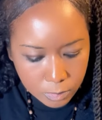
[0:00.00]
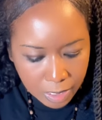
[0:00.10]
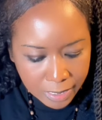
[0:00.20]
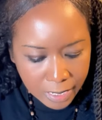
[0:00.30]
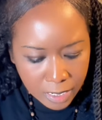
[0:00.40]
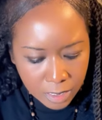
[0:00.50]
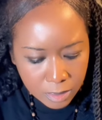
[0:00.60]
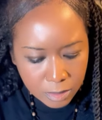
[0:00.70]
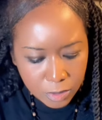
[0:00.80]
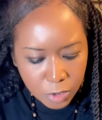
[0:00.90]
Yeah,
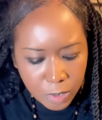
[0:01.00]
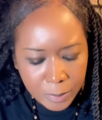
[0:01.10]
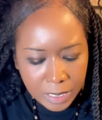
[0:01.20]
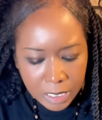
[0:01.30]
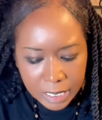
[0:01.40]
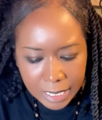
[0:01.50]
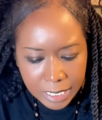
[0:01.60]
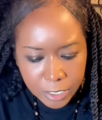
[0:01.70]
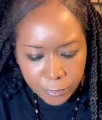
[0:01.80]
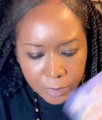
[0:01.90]
you could be looking at
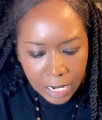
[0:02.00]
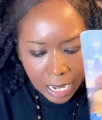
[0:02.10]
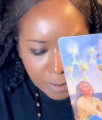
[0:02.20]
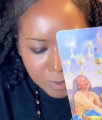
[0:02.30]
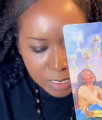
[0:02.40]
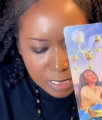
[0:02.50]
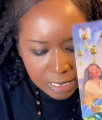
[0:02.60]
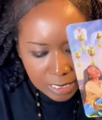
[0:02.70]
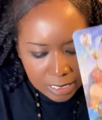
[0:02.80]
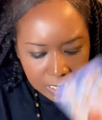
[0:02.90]
different options
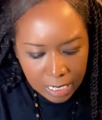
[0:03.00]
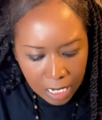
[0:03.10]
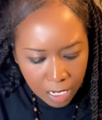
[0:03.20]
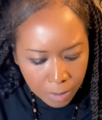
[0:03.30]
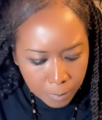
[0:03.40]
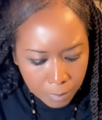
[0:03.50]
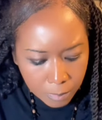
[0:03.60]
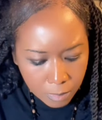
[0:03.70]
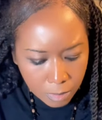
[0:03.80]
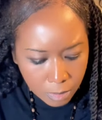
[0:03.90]
at this time.
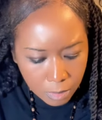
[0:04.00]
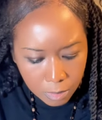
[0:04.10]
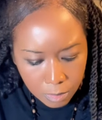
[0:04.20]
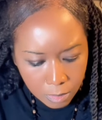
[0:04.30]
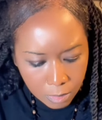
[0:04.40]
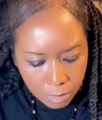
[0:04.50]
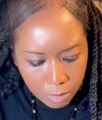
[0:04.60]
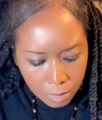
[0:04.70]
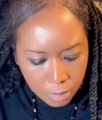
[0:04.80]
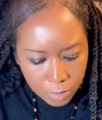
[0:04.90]

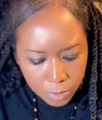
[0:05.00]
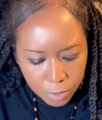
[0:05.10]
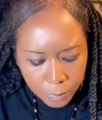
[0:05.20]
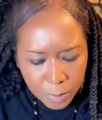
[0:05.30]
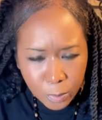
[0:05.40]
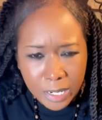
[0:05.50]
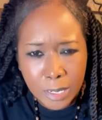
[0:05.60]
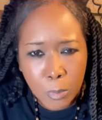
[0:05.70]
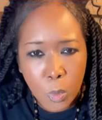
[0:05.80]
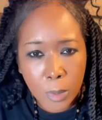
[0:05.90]
You could be reading
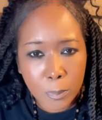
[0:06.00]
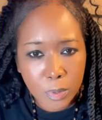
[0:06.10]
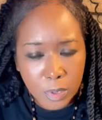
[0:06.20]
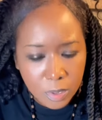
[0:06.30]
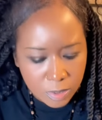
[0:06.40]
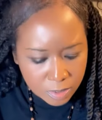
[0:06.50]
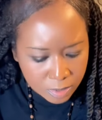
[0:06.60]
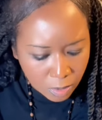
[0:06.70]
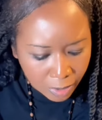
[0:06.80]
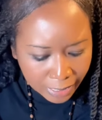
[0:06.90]
more books
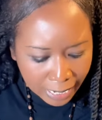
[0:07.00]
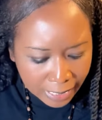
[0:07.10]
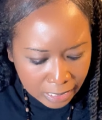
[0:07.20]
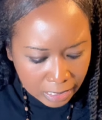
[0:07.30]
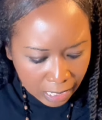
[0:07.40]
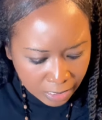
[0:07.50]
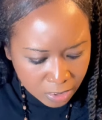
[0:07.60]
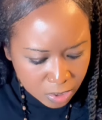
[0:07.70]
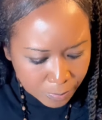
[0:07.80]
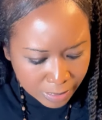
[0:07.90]
or gaining
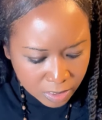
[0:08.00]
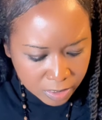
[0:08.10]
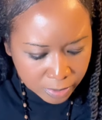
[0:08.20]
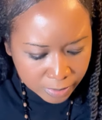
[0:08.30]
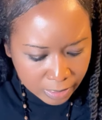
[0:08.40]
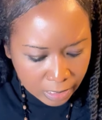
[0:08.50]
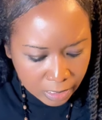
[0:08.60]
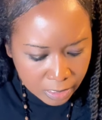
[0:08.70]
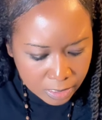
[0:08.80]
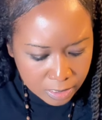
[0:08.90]
knowledge about certain
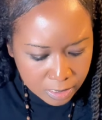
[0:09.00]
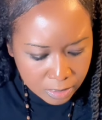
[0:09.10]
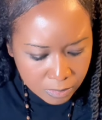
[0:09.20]
things.